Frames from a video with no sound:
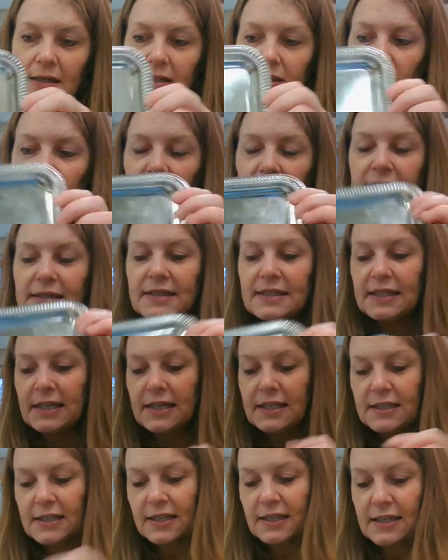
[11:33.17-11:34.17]
So they
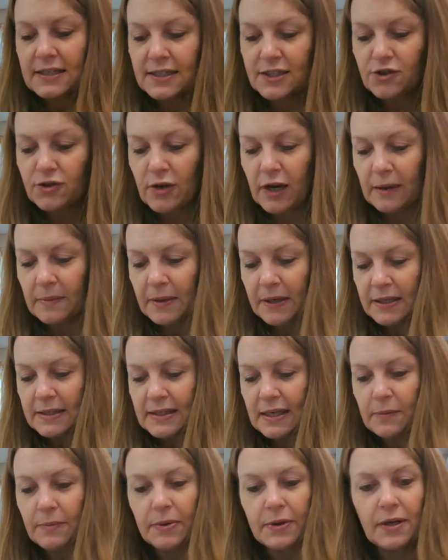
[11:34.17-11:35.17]
stick to this tray
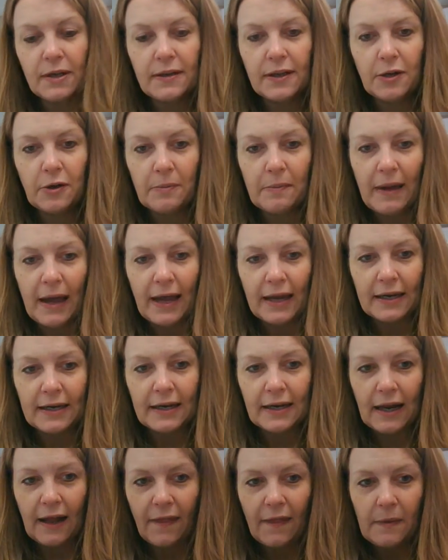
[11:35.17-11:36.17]
because I put a little
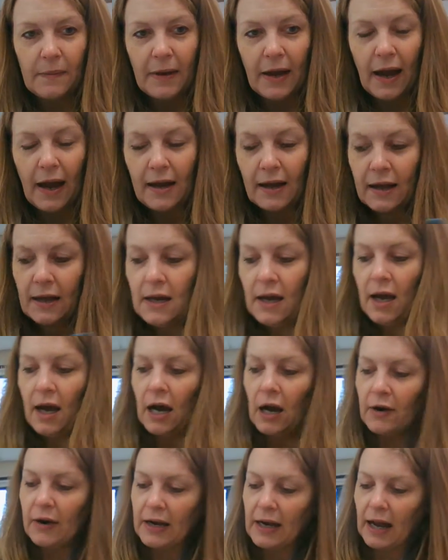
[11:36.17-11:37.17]
magnet on the back.
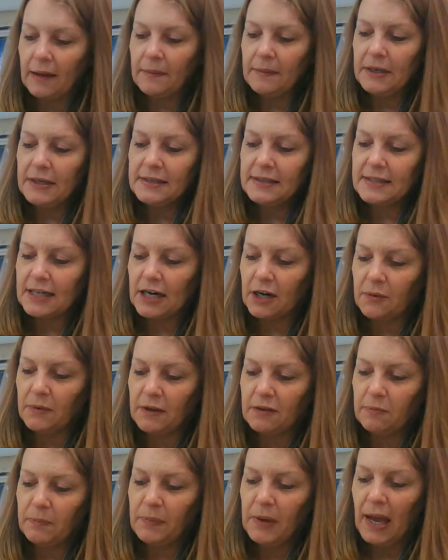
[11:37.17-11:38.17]
All right, I'm going to start
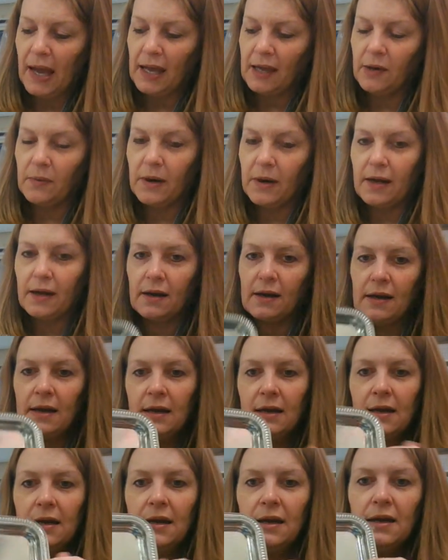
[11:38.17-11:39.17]
with penguin.
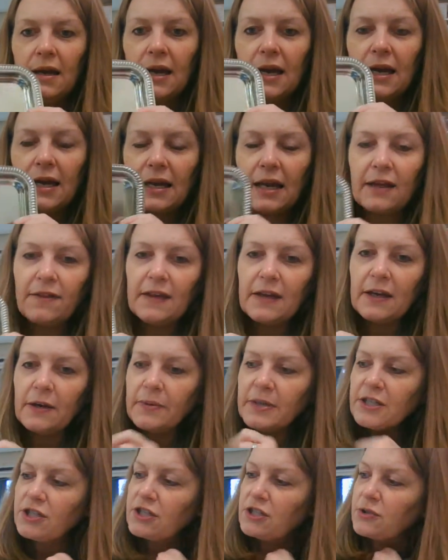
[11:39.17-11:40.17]
And I think
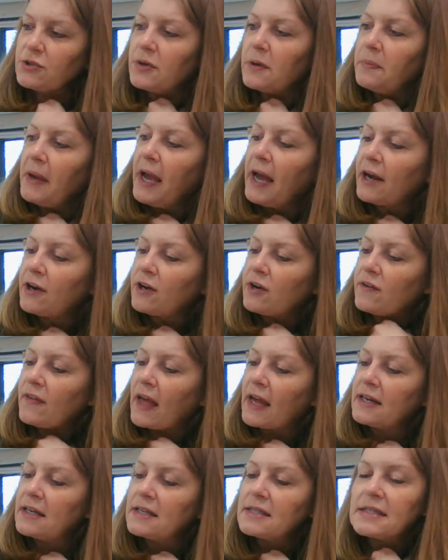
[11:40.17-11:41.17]
we should do a pattern
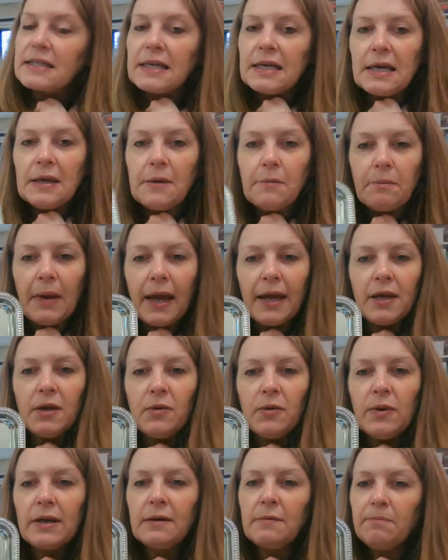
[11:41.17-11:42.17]
that is
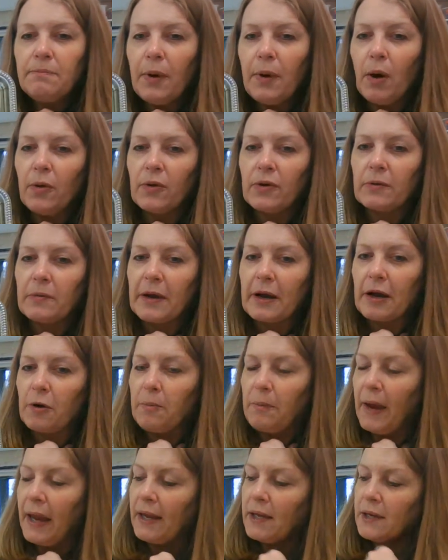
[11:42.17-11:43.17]
penguin, polar
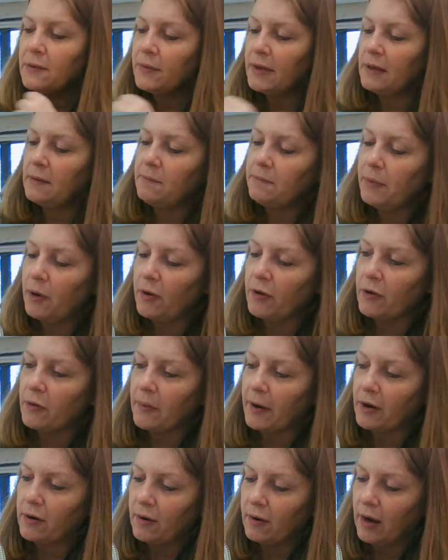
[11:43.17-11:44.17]
bear, penguin, polar
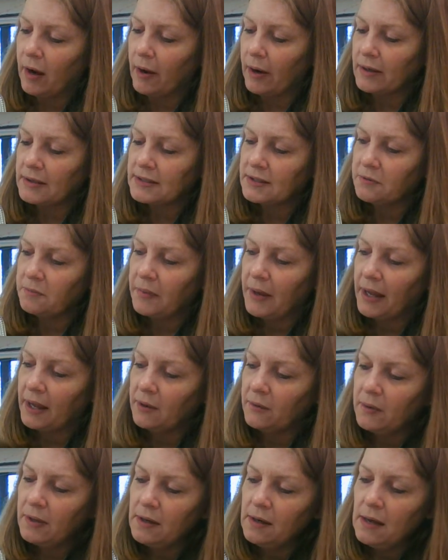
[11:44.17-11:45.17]
bear. All right, so
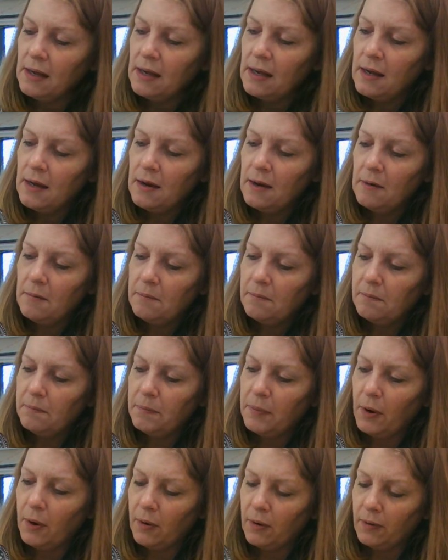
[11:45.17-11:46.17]
penguin,
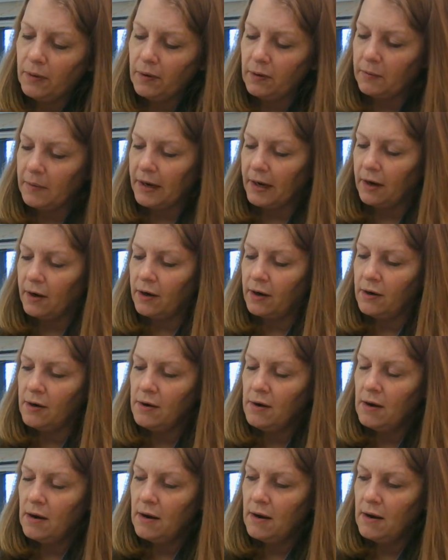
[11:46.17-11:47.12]
polar bear,